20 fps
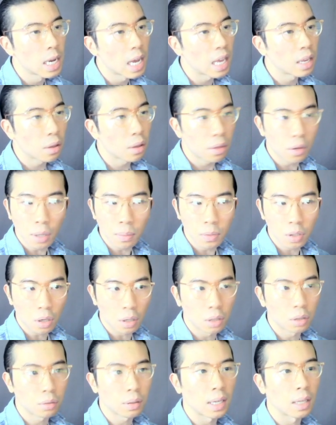And Ethereum is
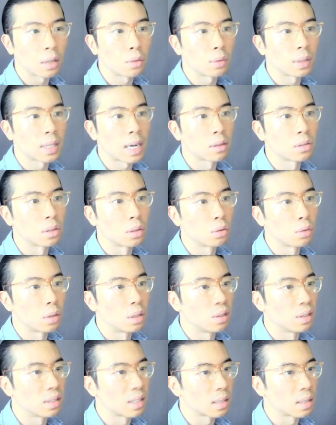currently trading
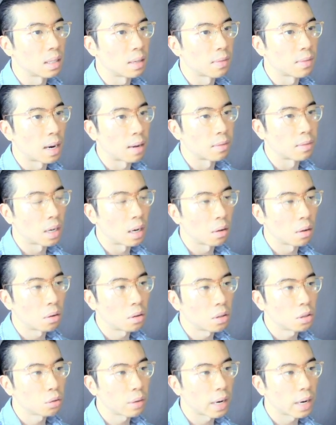$3,365,